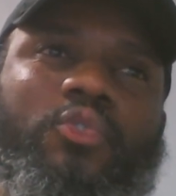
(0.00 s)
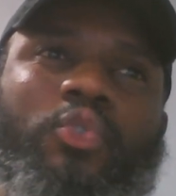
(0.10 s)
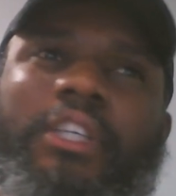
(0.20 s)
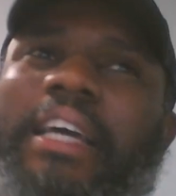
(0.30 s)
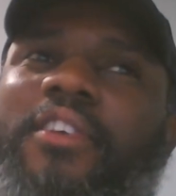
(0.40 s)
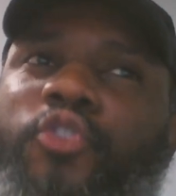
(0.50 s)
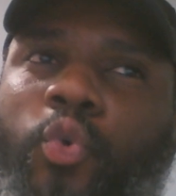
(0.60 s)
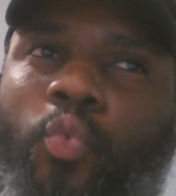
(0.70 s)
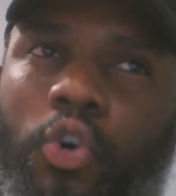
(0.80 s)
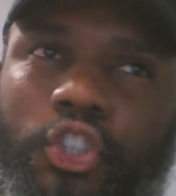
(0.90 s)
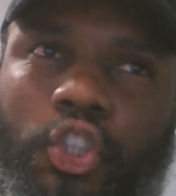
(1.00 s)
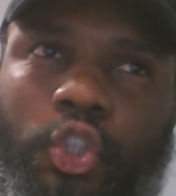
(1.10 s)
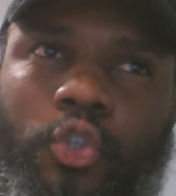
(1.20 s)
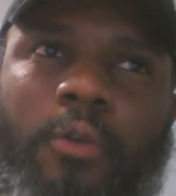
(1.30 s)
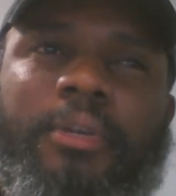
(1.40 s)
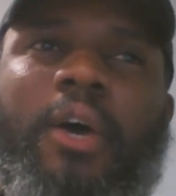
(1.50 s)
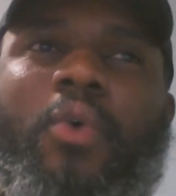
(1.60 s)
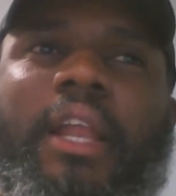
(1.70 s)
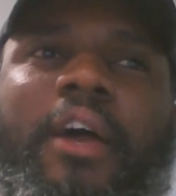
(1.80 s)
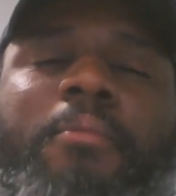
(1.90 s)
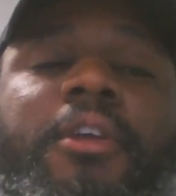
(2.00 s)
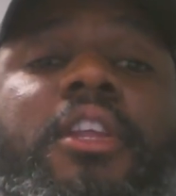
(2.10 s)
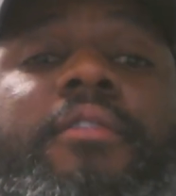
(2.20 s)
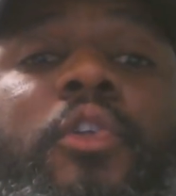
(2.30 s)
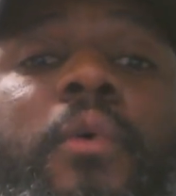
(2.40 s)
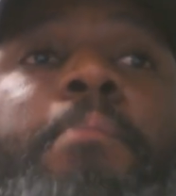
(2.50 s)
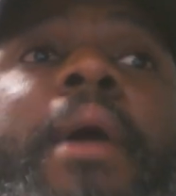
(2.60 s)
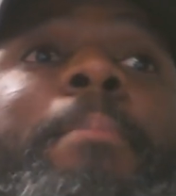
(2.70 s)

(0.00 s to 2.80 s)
to get a rewarding job that will allow me to develop my